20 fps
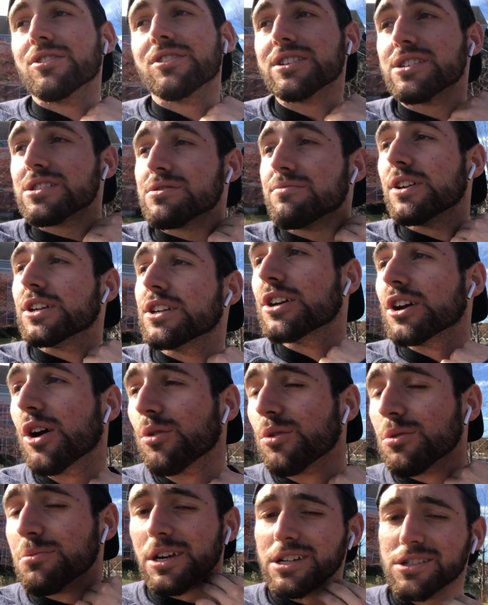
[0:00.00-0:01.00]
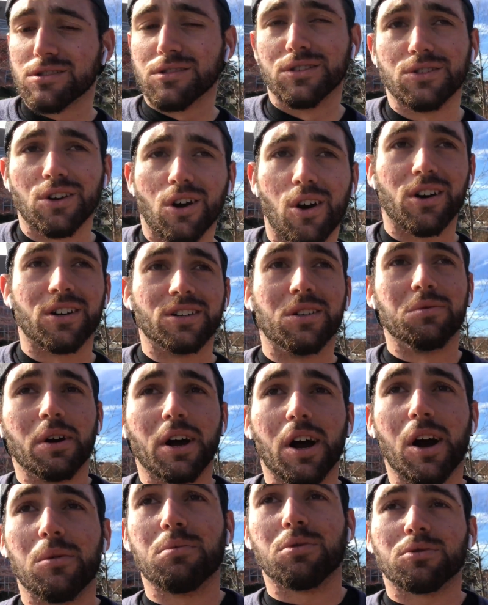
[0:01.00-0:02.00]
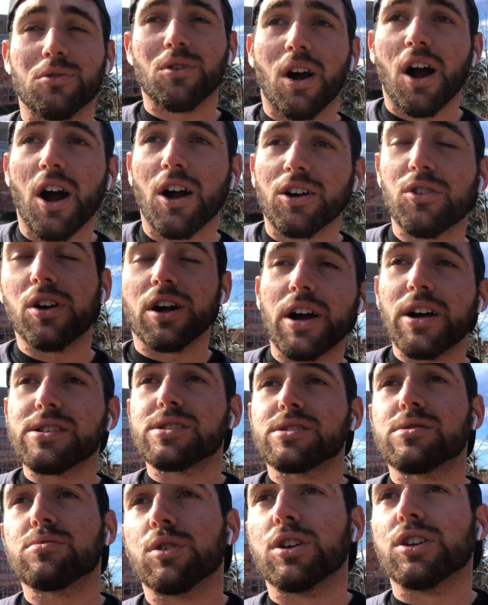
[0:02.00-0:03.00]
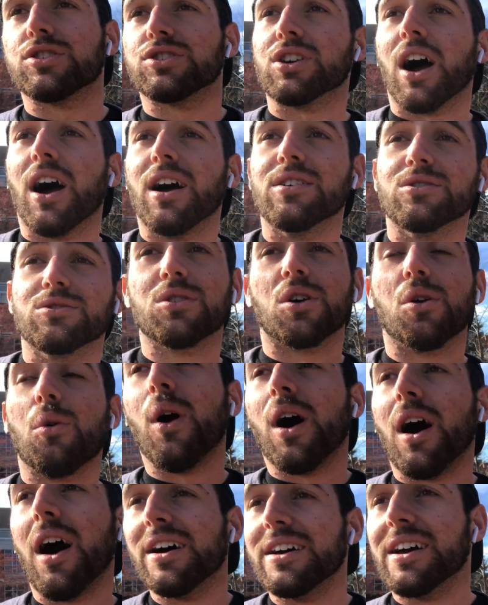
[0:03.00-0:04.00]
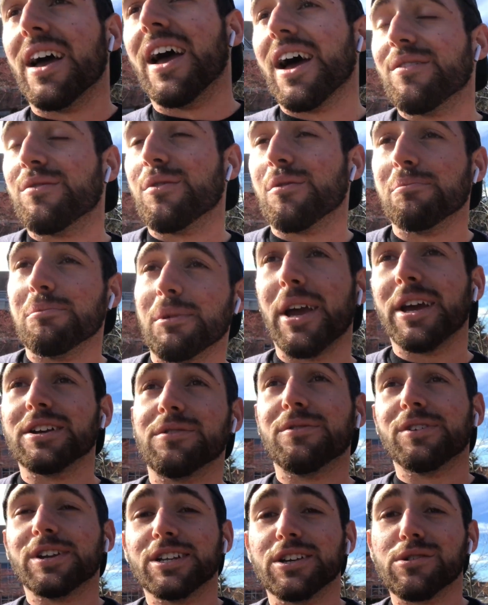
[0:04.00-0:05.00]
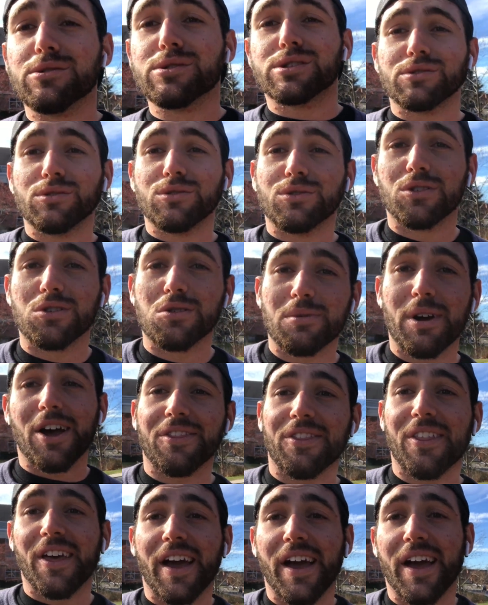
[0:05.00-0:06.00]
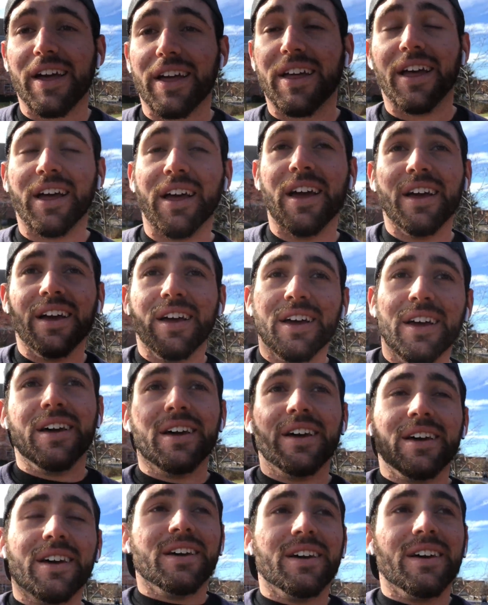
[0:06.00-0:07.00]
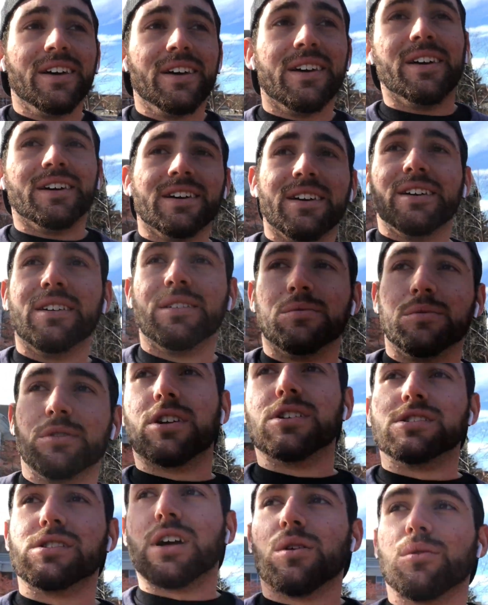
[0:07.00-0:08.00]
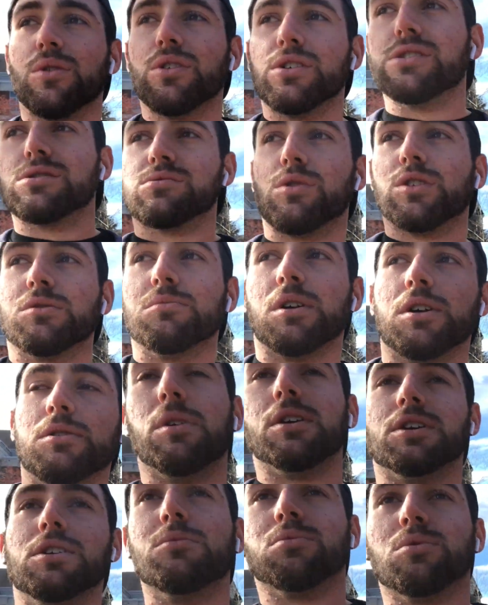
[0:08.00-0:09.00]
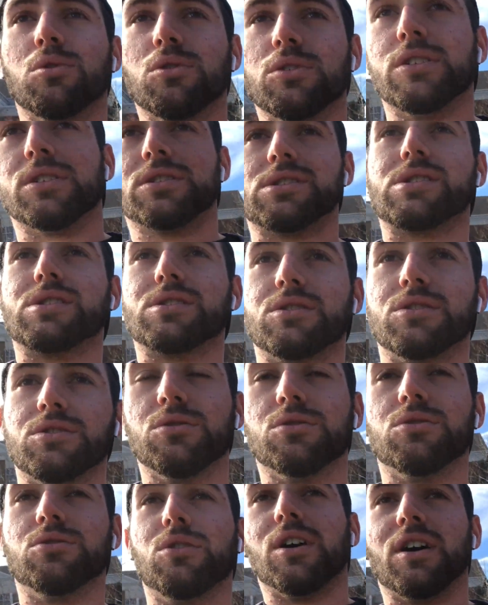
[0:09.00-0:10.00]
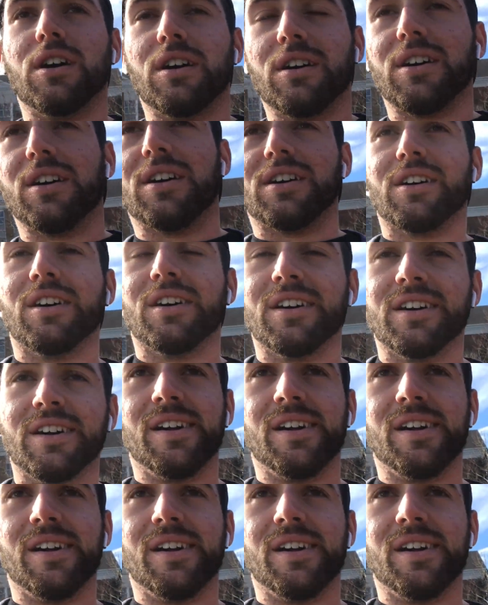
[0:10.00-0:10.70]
on this video we're basically talking about progress, which I don't know why I haven't made a video sooner about that, because that was one of my main points to uh,